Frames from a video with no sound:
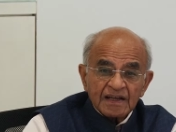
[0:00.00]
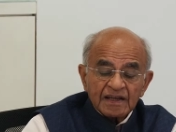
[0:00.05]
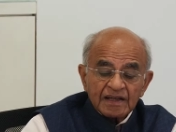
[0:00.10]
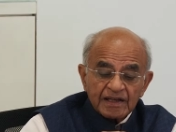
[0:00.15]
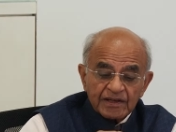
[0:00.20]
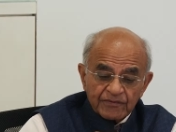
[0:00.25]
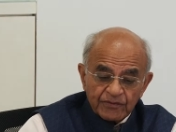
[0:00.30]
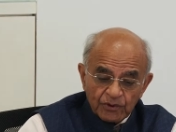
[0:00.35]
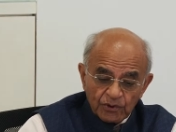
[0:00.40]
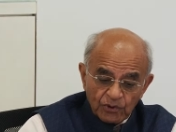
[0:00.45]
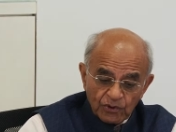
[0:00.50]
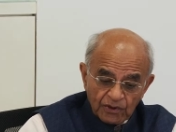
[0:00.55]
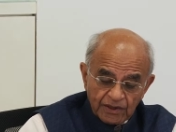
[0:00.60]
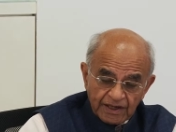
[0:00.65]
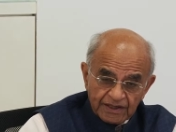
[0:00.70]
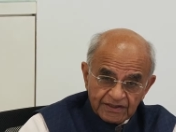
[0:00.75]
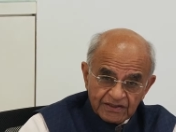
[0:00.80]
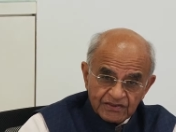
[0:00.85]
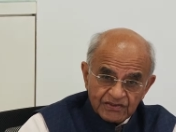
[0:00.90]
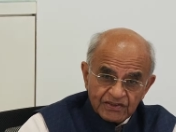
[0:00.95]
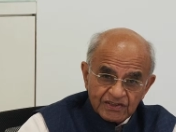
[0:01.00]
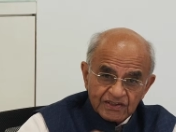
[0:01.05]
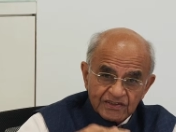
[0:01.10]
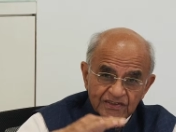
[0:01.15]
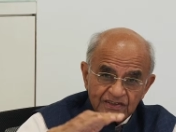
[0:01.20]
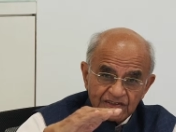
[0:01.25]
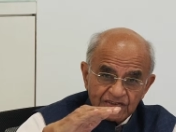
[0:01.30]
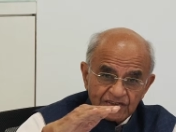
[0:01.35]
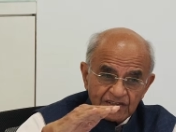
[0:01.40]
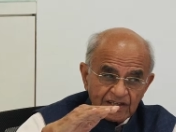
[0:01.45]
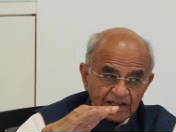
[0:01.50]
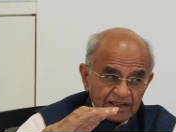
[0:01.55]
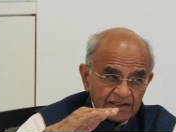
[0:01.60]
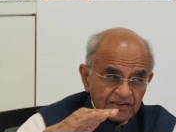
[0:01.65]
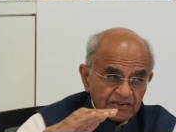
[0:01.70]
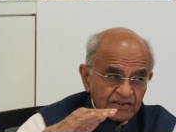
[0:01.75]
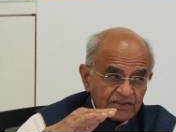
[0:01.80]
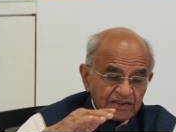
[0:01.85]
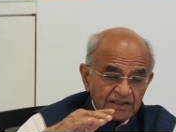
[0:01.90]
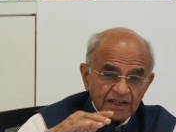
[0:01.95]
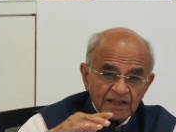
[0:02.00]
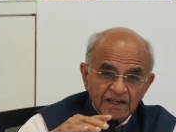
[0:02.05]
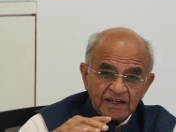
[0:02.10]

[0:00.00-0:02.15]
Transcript: If you look at the statistics,